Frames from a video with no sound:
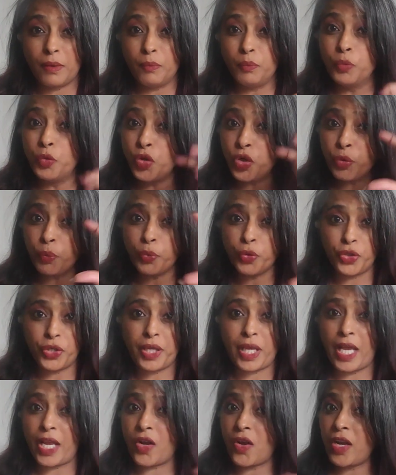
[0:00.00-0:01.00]
mood board
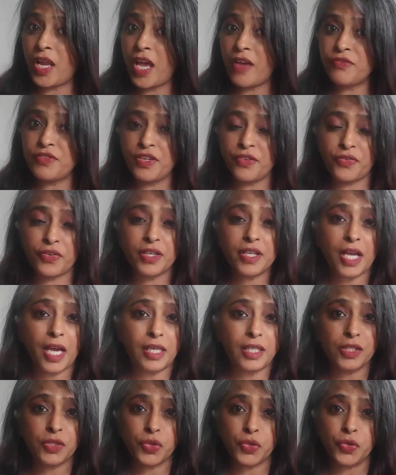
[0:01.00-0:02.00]
cannot have different
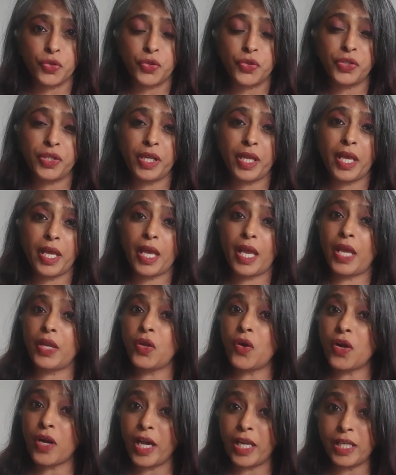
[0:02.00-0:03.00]
color tone, and
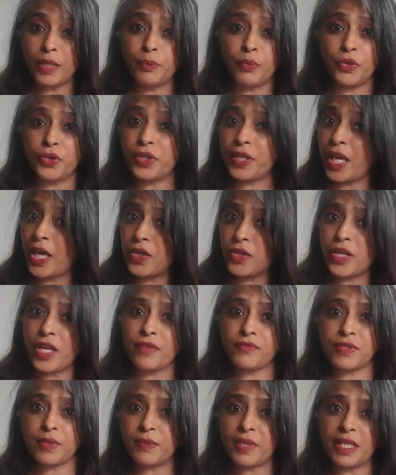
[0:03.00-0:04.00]
your color board cannot
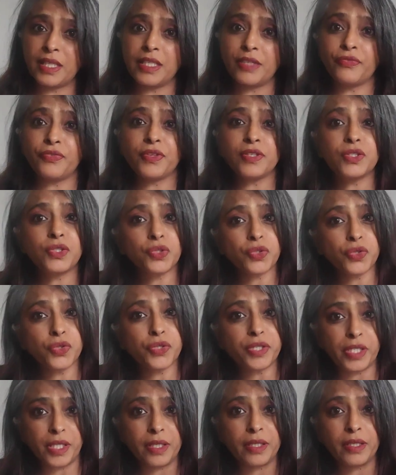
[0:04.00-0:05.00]
have something different
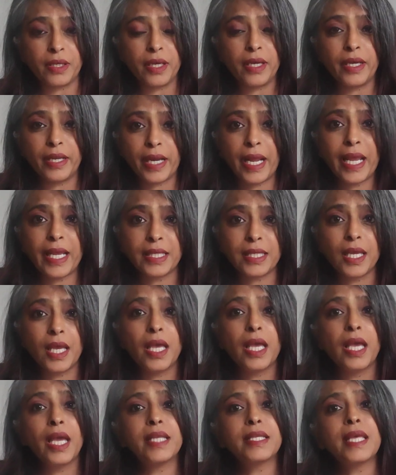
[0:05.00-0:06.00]
story, right?
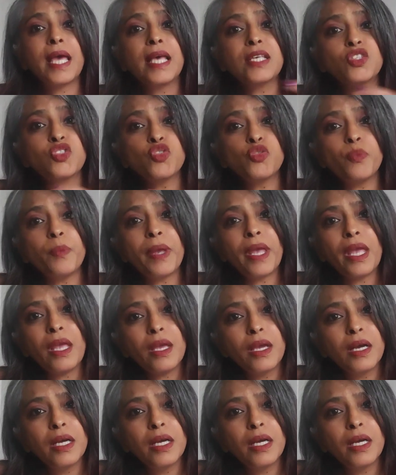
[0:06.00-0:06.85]
It has to be